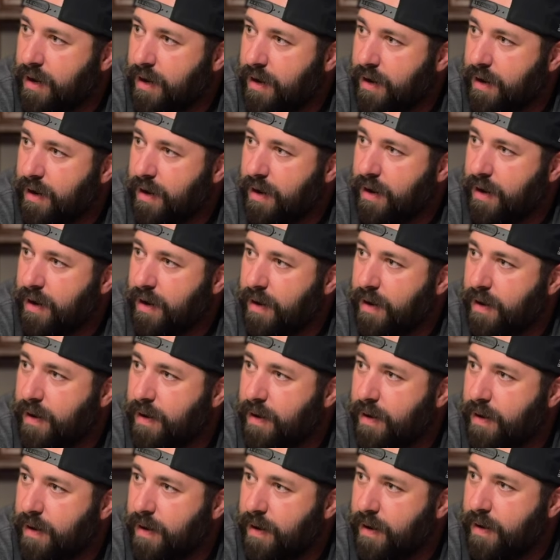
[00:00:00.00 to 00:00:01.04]
And
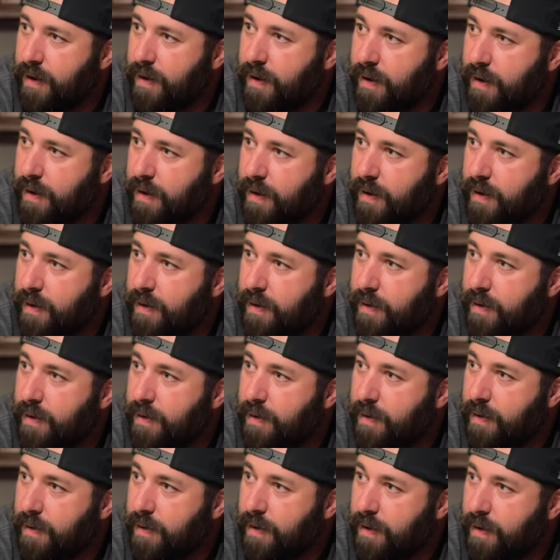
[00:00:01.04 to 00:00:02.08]
maybe
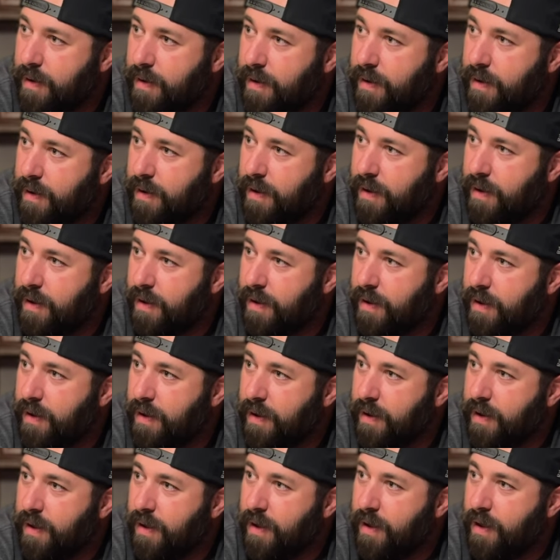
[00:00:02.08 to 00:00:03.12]
back the booze off a
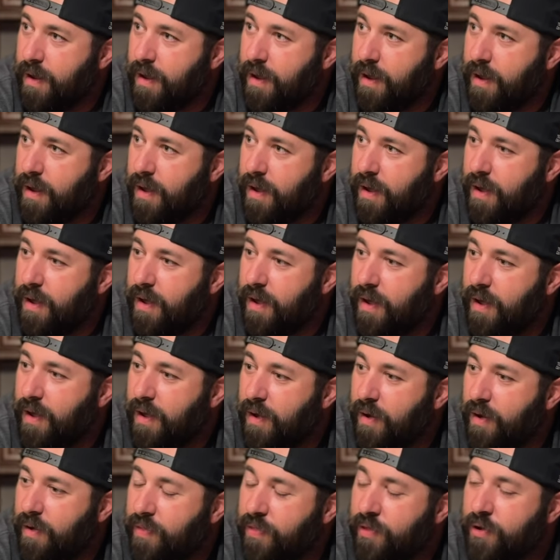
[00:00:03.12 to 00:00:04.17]
little bit. This is a
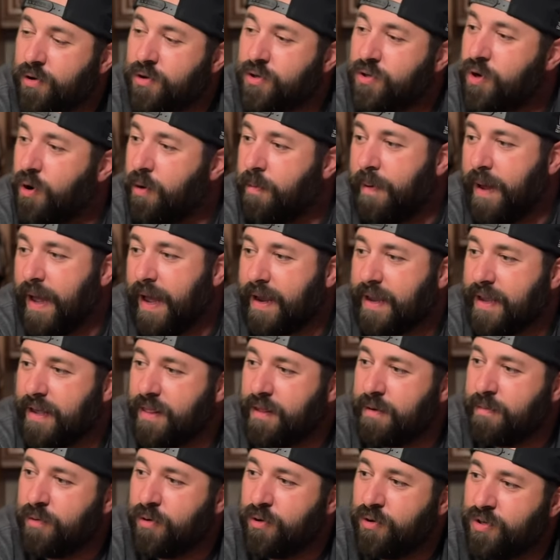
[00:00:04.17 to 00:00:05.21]
lot. There's no backing
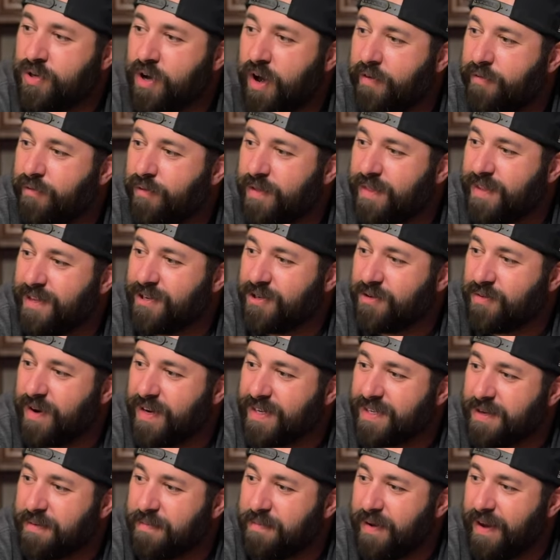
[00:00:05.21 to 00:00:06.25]
the booze off with this
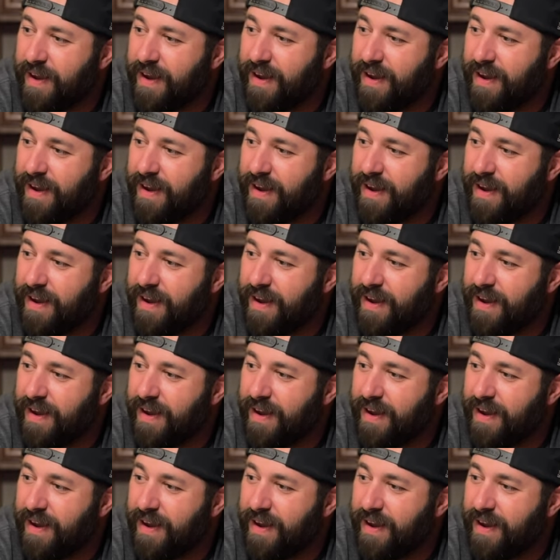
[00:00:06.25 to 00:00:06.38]
recipe.